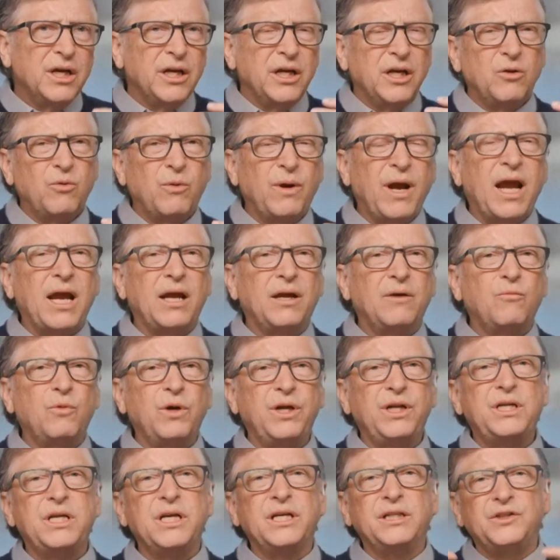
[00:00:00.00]
You know,
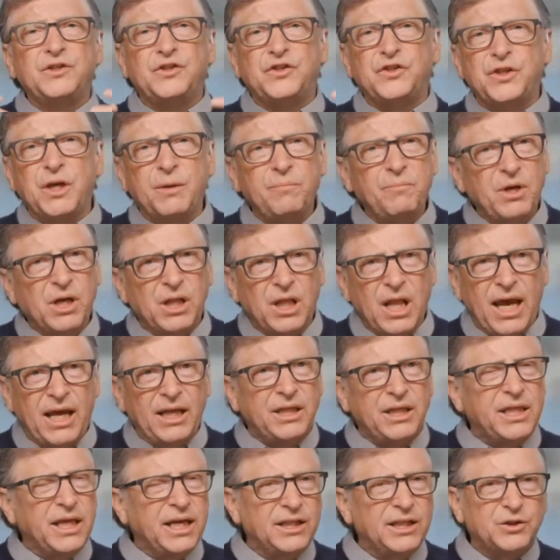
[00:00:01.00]
we didn't
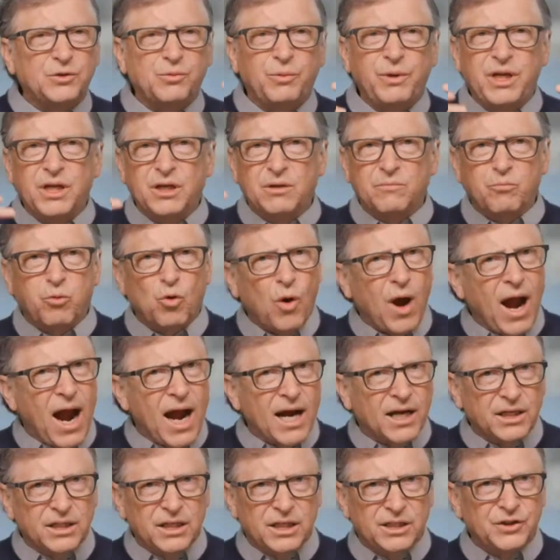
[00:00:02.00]
simulate this, we didn't
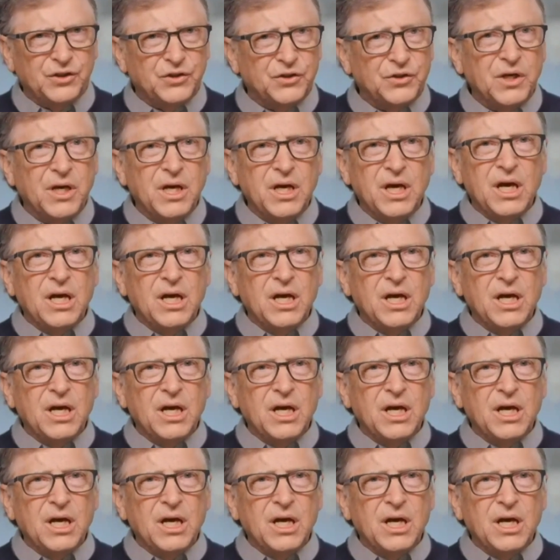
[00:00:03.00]
practice.